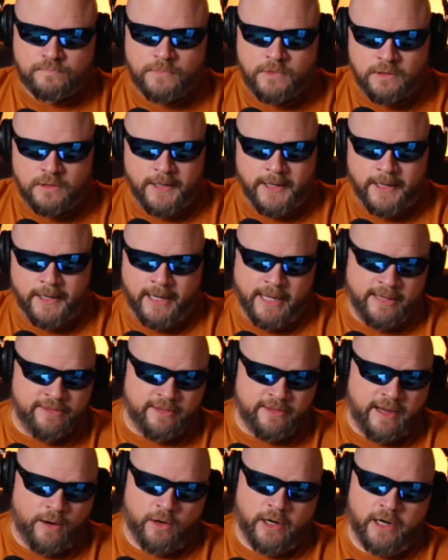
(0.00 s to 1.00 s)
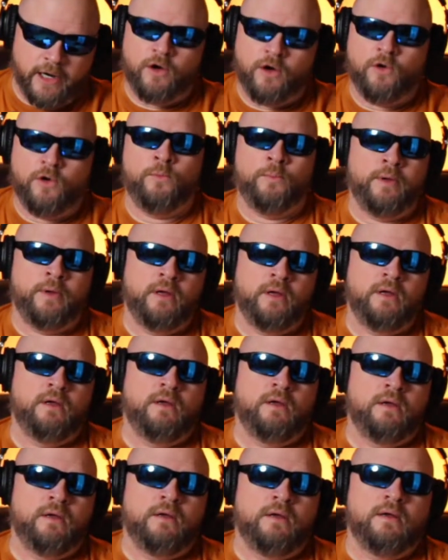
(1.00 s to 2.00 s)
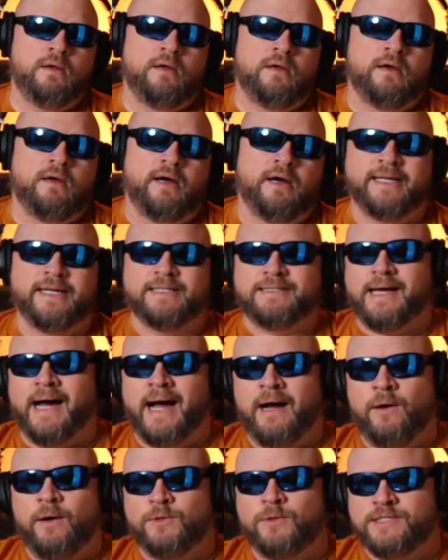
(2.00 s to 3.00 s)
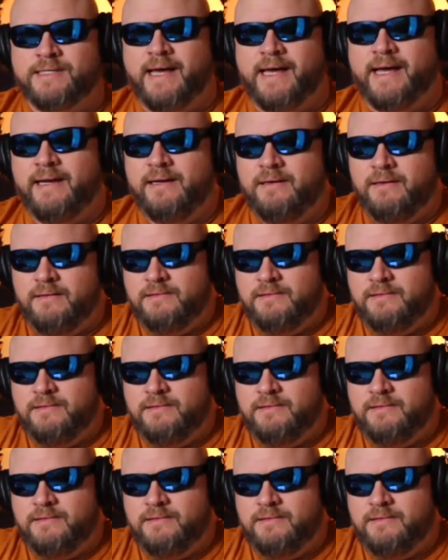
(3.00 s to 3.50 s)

And then they were at home against Iowa State